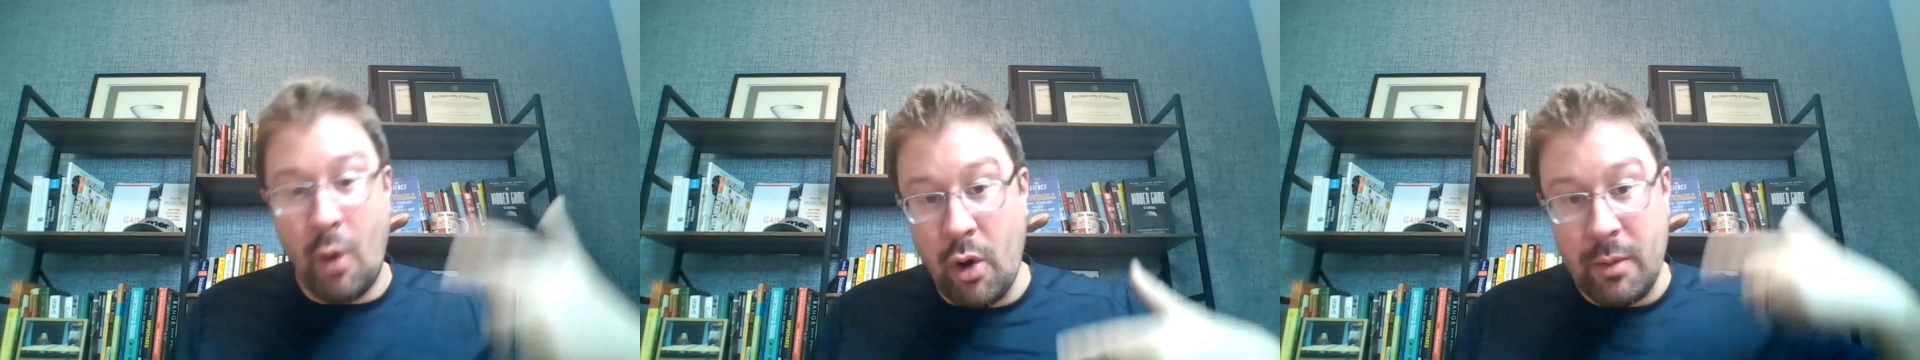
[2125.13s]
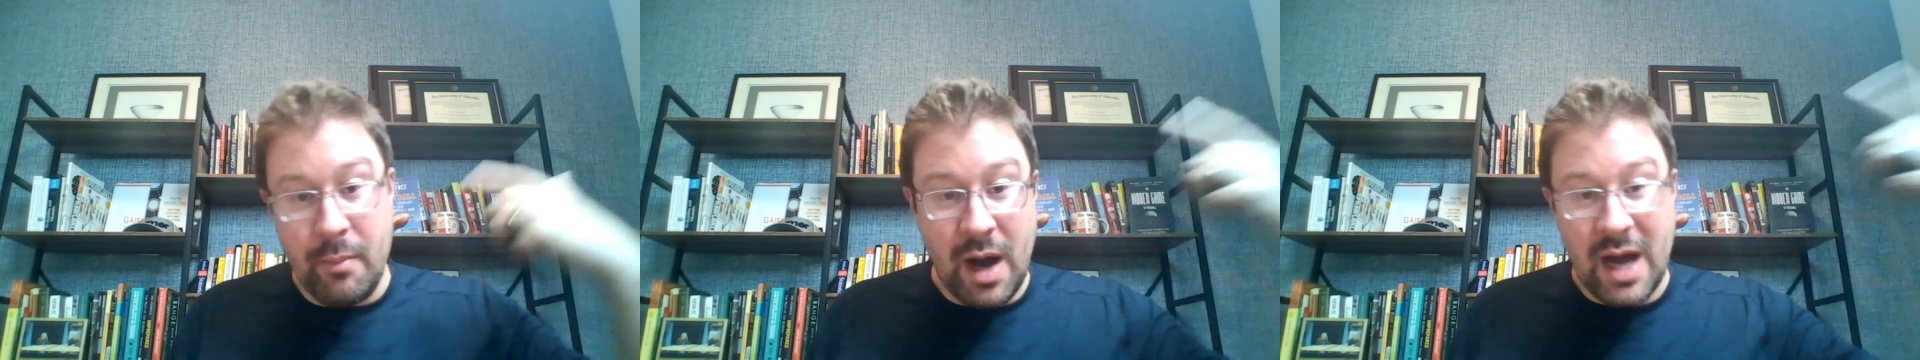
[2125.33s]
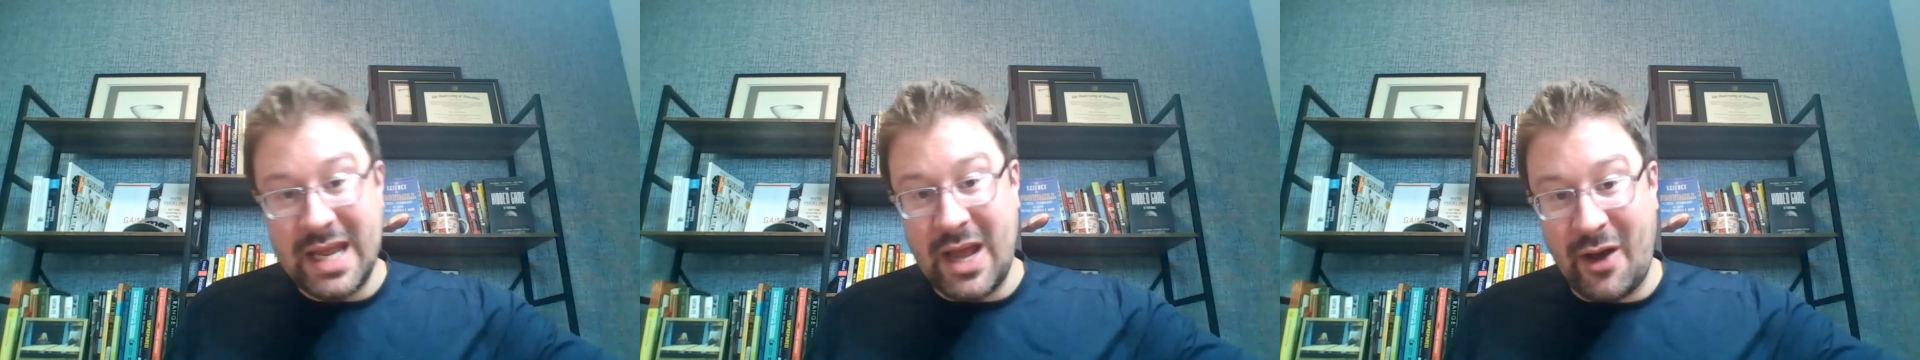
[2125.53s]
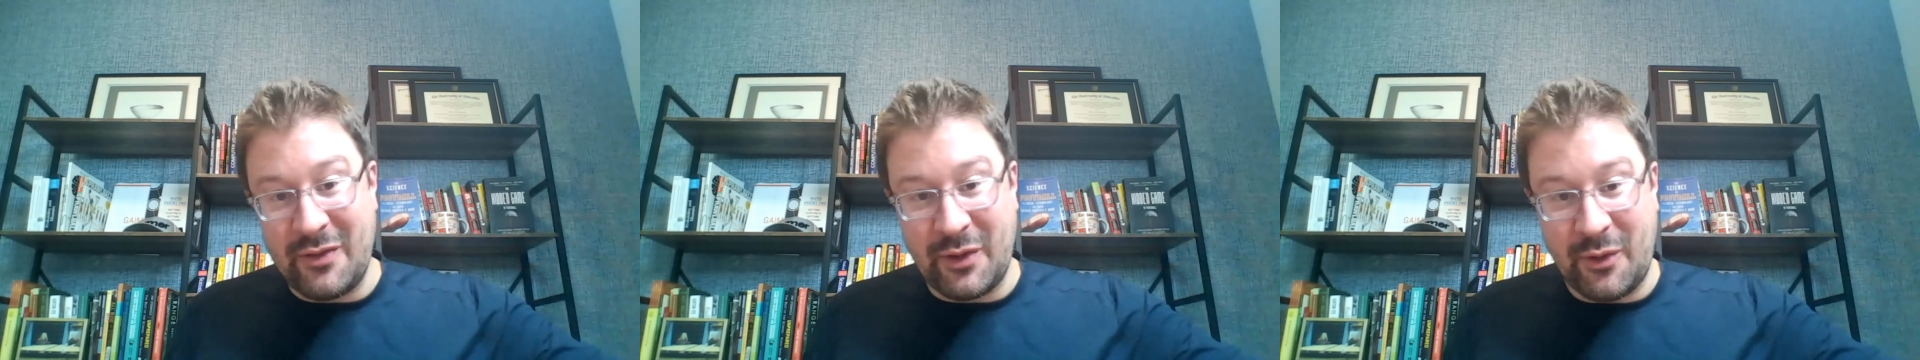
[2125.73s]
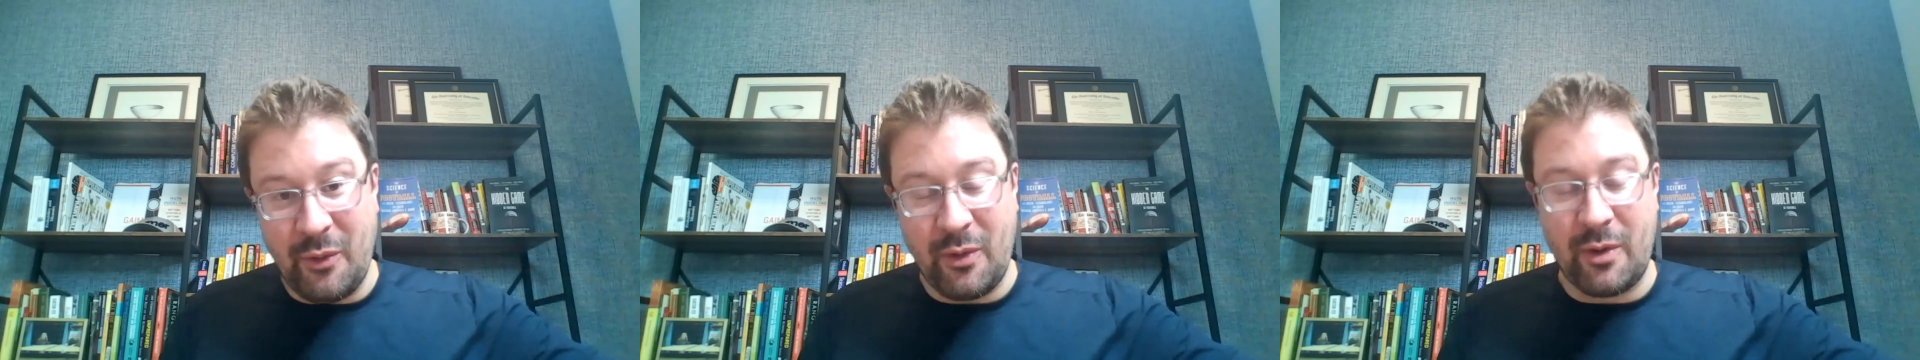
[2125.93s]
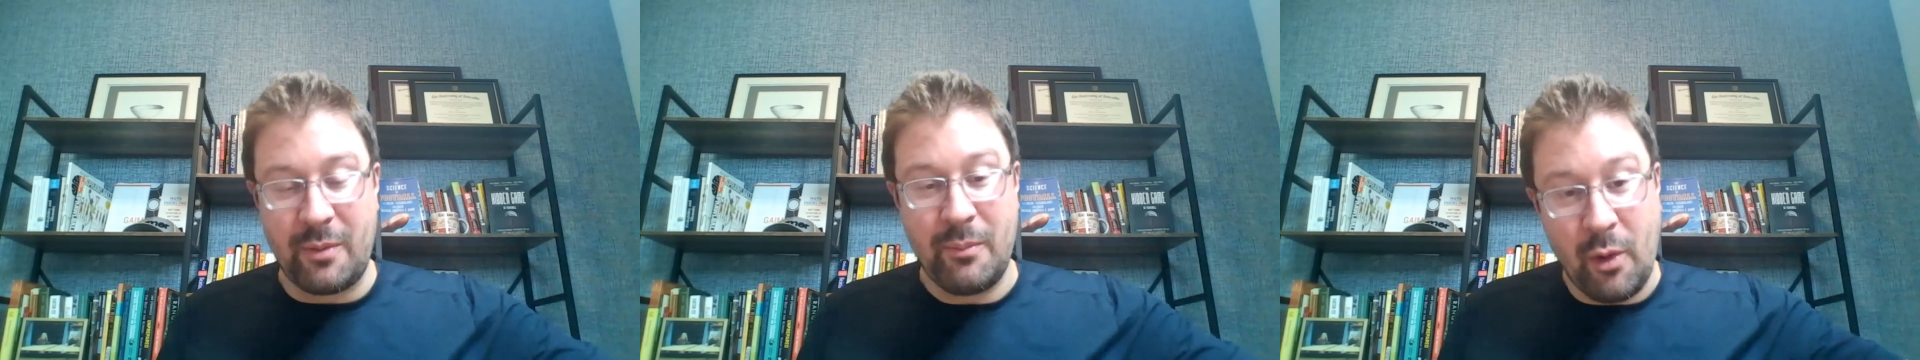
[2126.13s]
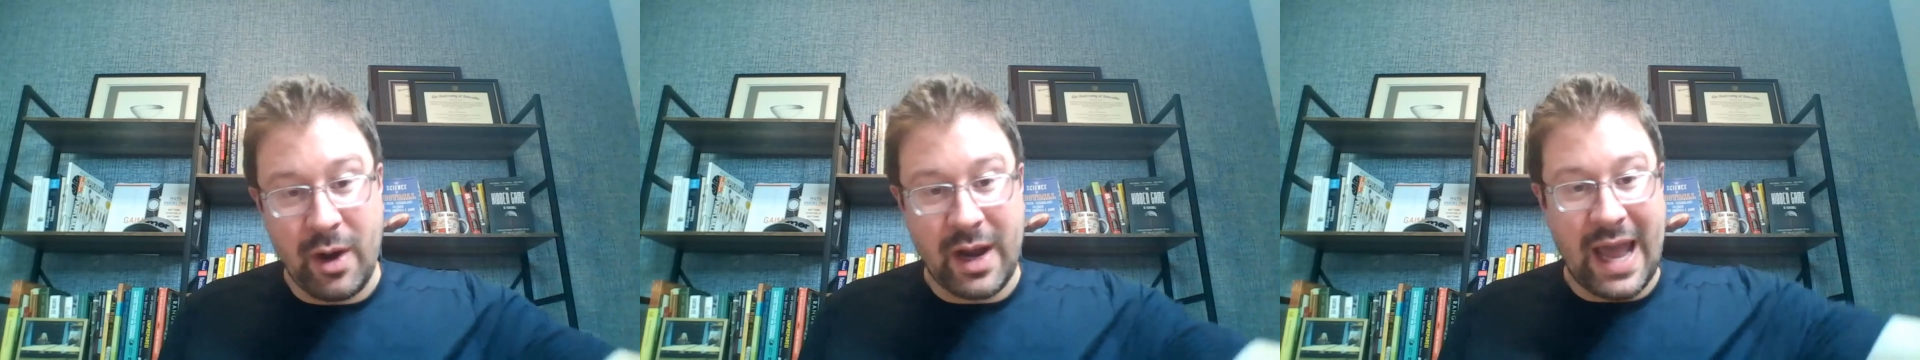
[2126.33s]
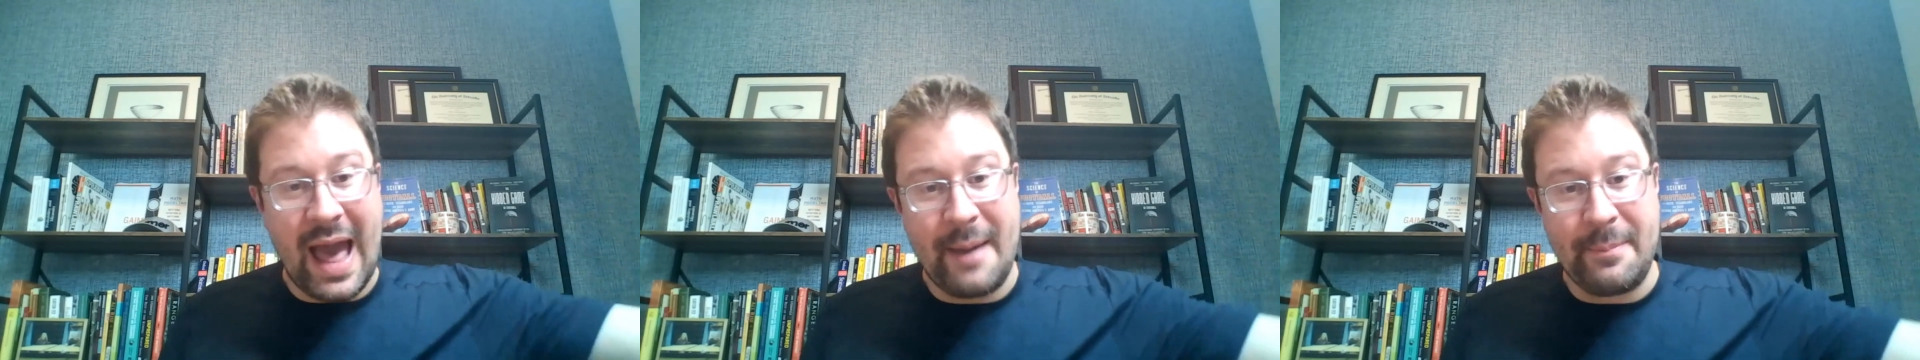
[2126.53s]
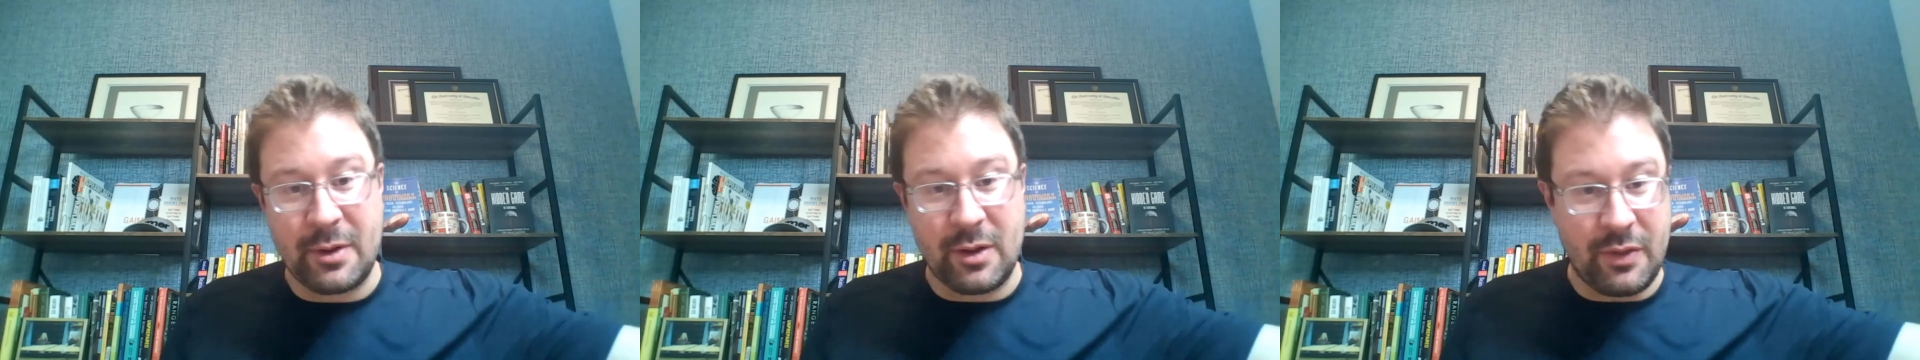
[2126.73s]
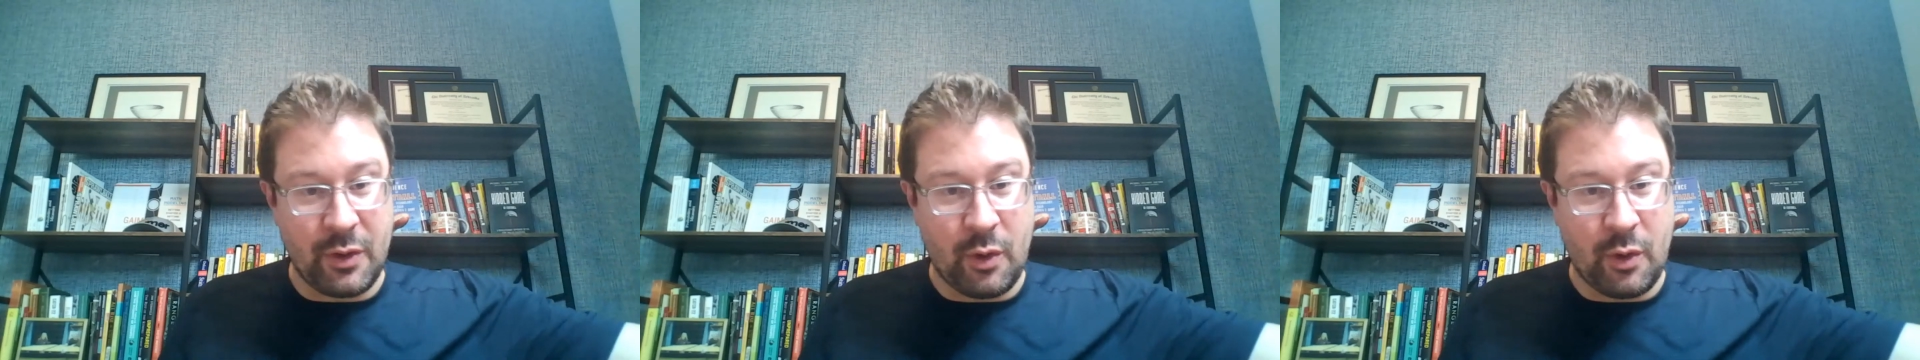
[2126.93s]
more money or more capital on